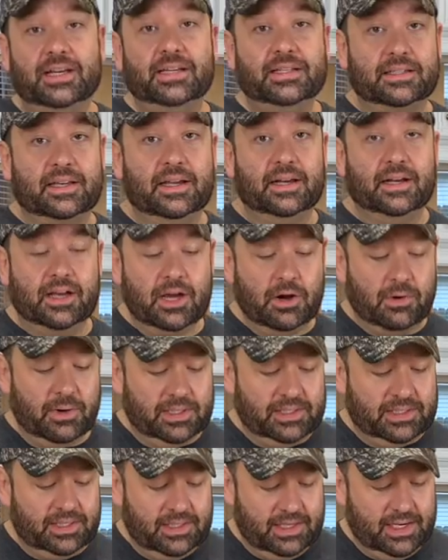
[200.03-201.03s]
is gonna go
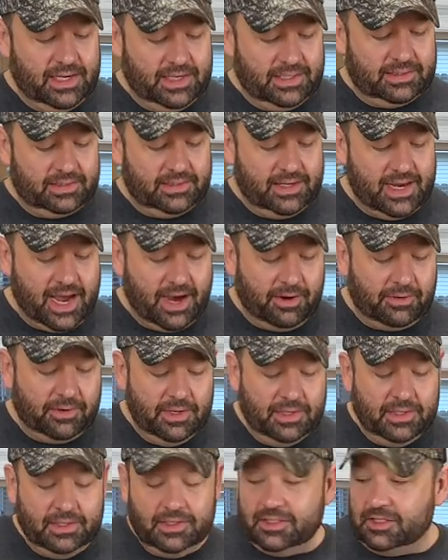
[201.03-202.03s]
into this. Now,
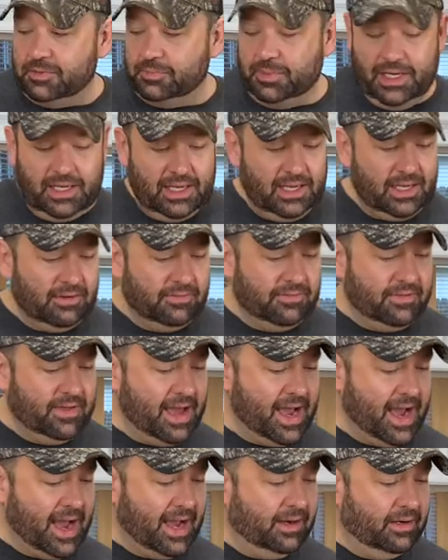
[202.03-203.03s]
speaking of
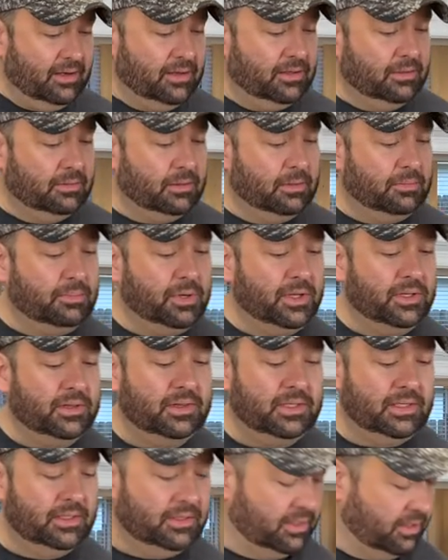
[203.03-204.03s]
that, let me put
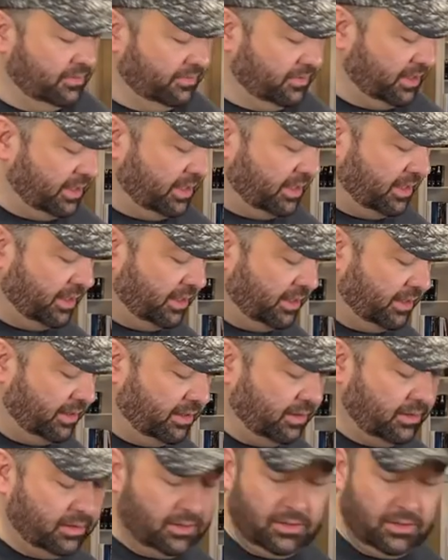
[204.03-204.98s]
this over here